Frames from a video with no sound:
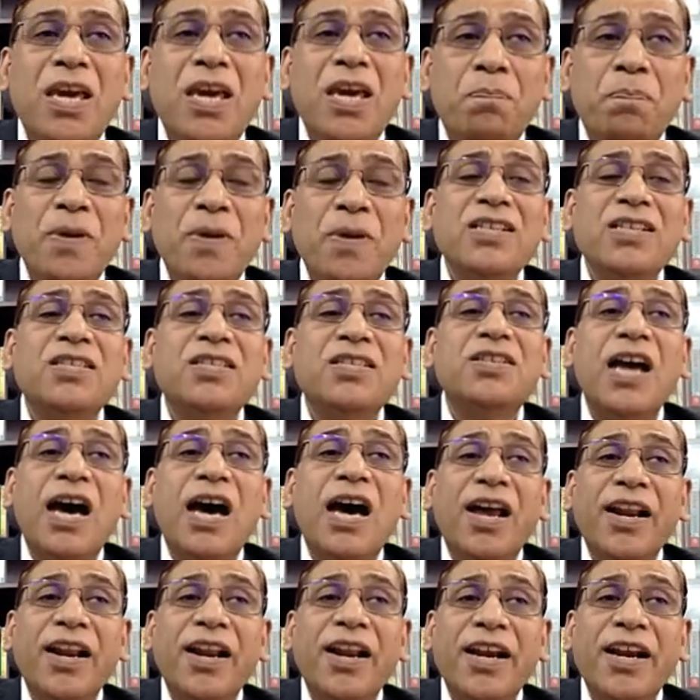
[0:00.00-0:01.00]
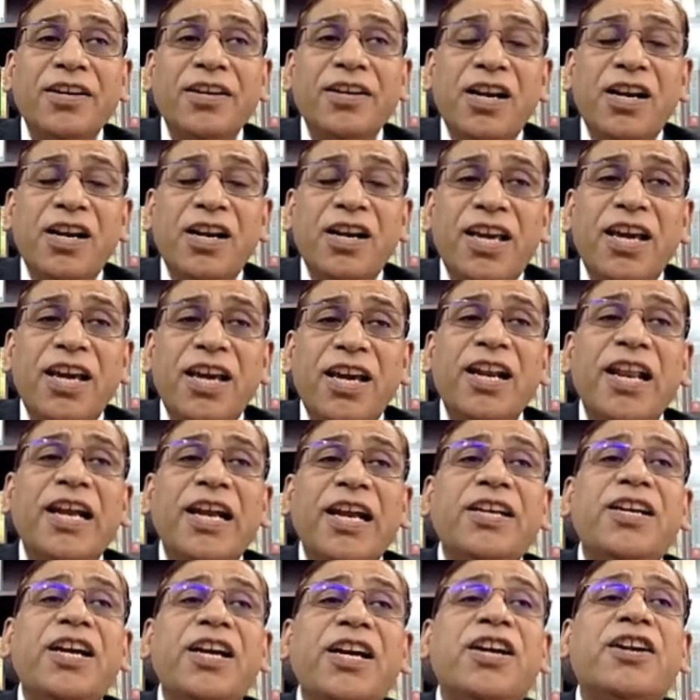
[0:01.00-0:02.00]
People's directly
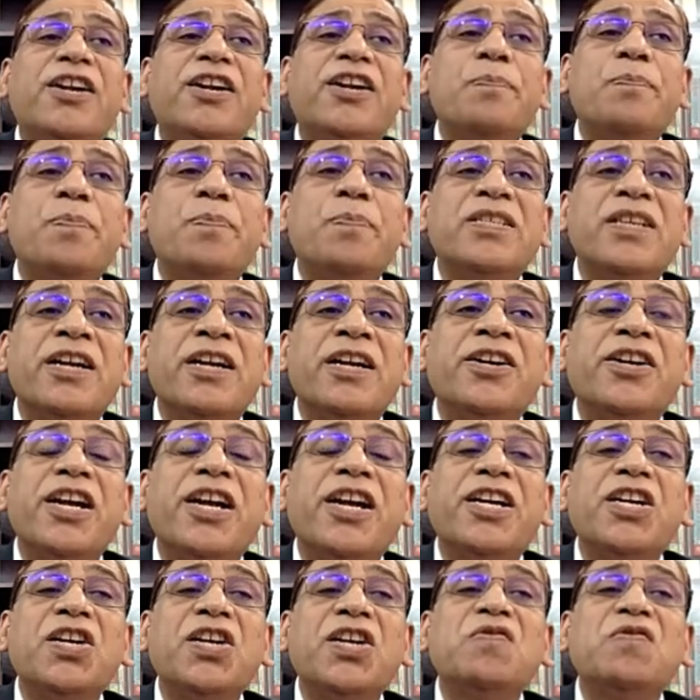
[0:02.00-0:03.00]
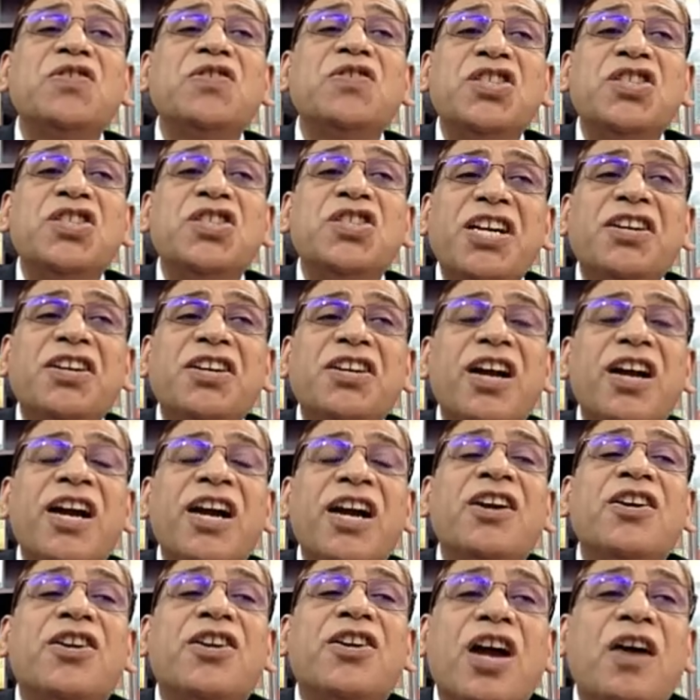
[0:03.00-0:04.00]
elected representatives sit
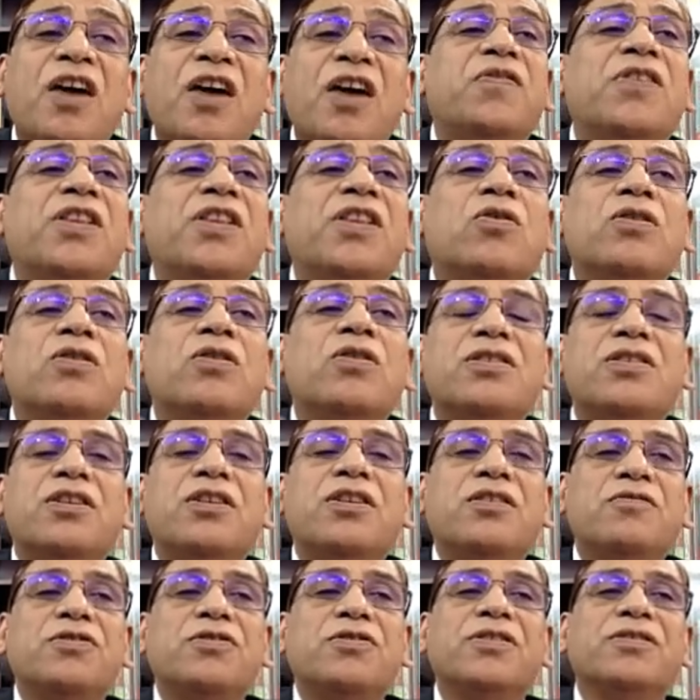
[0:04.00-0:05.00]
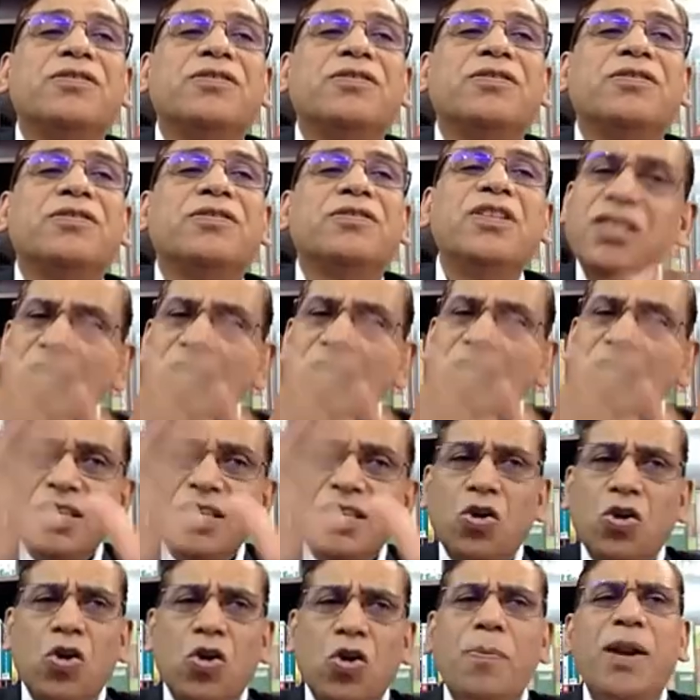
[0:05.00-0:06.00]
and draft the constitution. This is
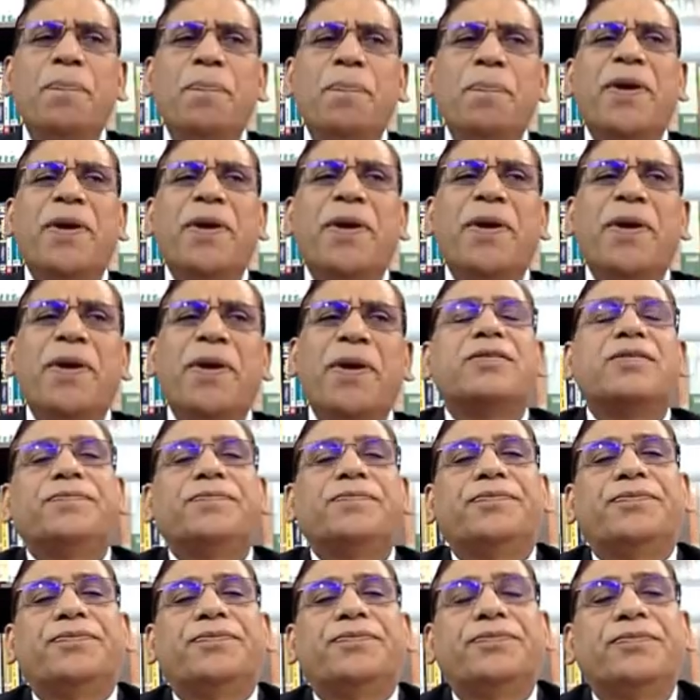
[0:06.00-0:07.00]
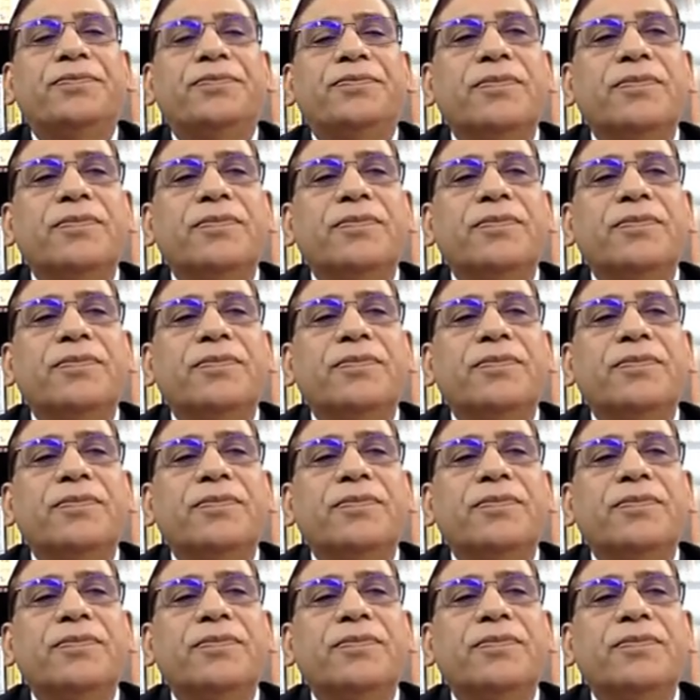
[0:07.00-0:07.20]
a global practice.